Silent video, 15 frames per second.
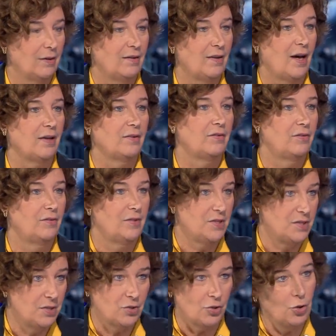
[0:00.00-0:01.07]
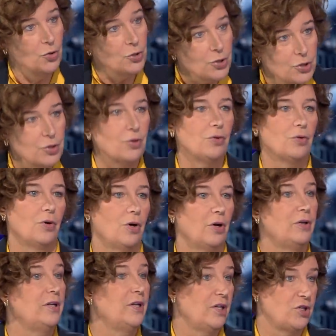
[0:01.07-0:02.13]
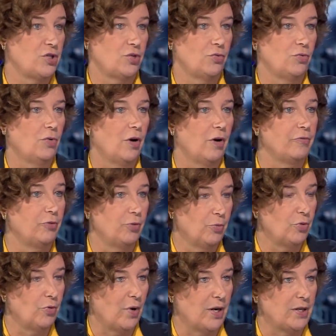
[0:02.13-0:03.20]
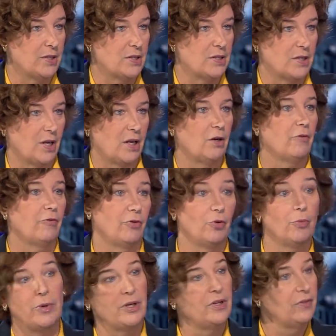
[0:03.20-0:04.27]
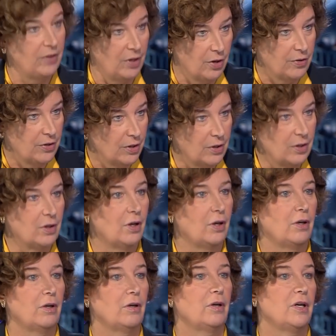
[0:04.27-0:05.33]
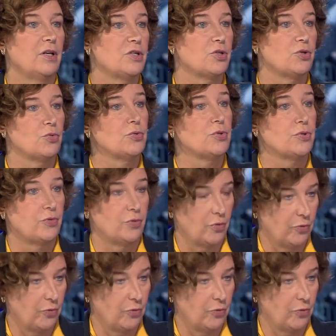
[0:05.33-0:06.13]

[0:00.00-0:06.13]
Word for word: that this is also an issue of human rights and of humanitarian issues